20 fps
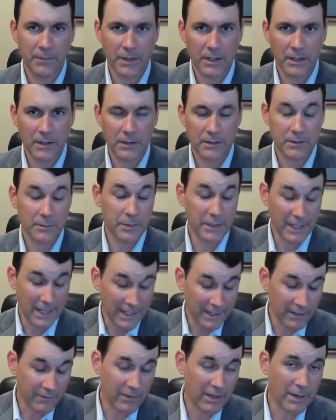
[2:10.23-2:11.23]
at the
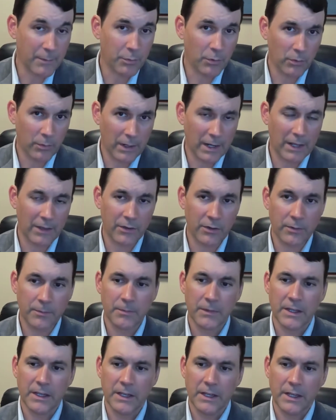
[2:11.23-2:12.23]
end of April rather,
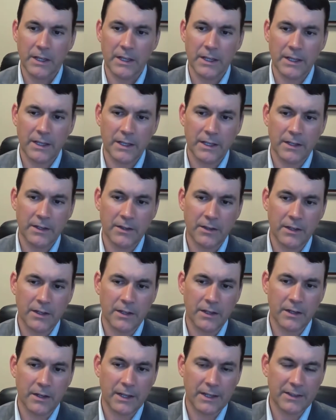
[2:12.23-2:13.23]
and
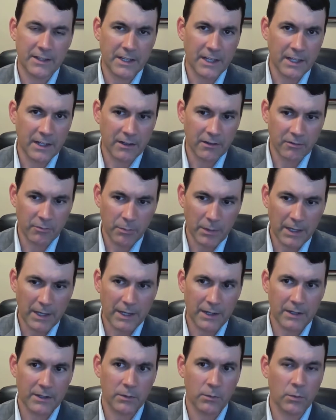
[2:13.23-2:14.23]
then at the end of
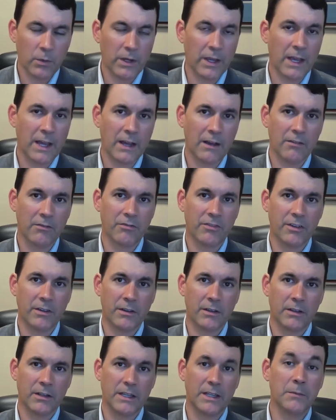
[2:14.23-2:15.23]
May we
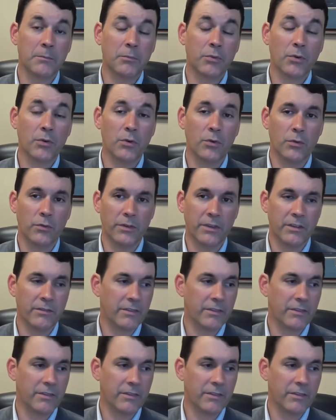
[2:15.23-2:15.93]
have improved.